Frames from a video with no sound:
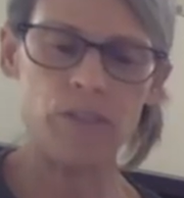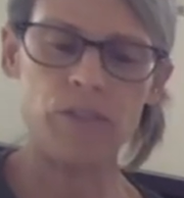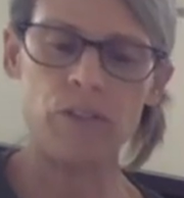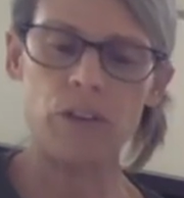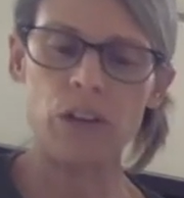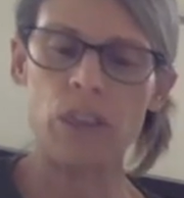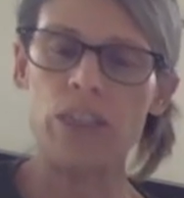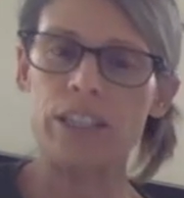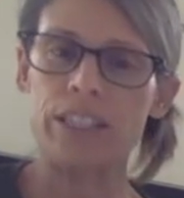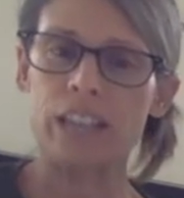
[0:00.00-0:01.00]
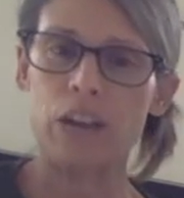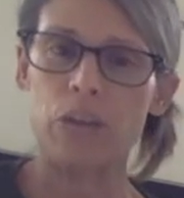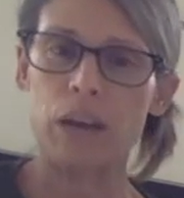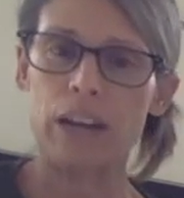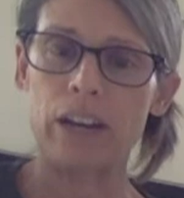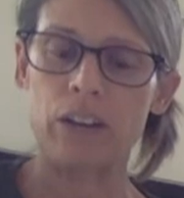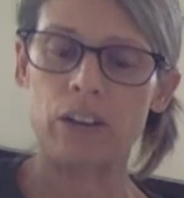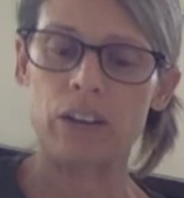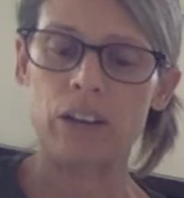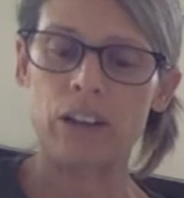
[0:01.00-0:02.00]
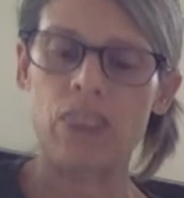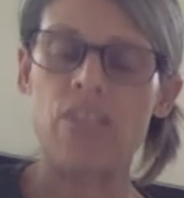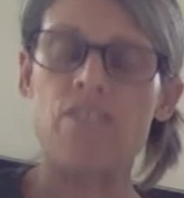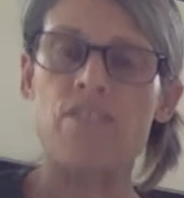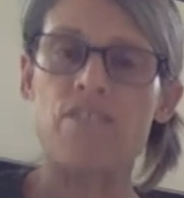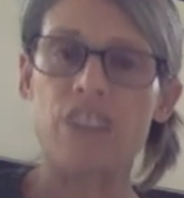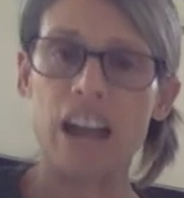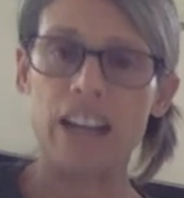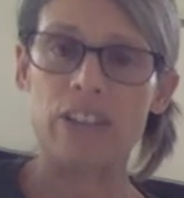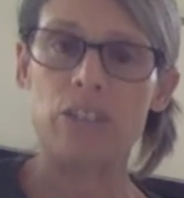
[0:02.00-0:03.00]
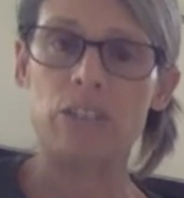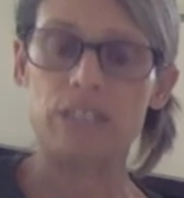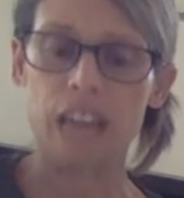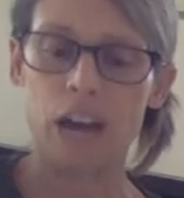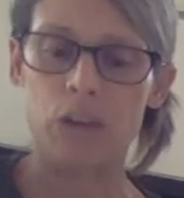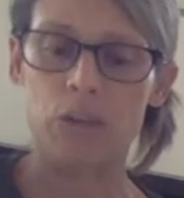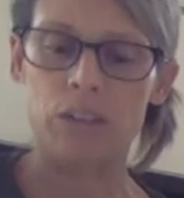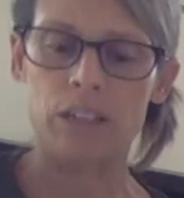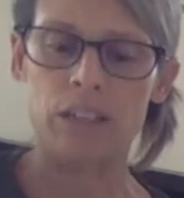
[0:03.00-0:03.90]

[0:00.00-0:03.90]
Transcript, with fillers: for this sound right here the final sound,